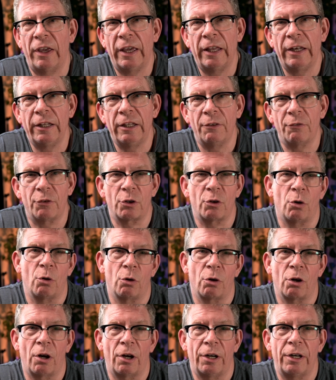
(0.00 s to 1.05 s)
any of the
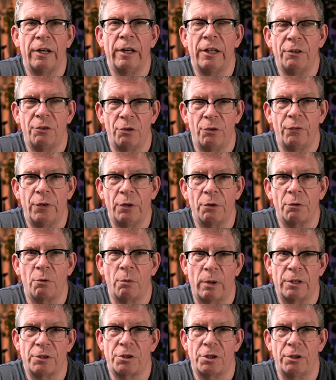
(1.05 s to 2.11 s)
core audit interview
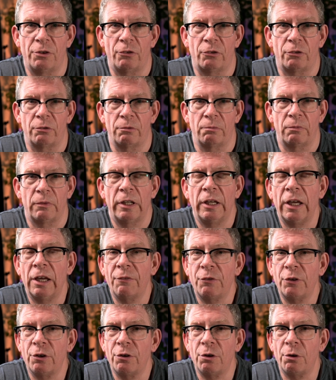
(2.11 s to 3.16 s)
questions,
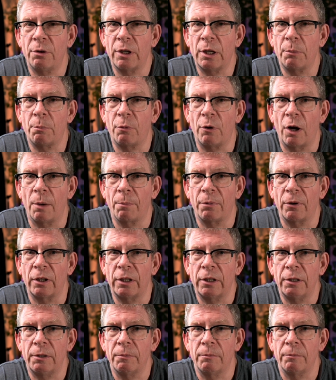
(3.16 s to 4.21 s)
if you're doing it properly.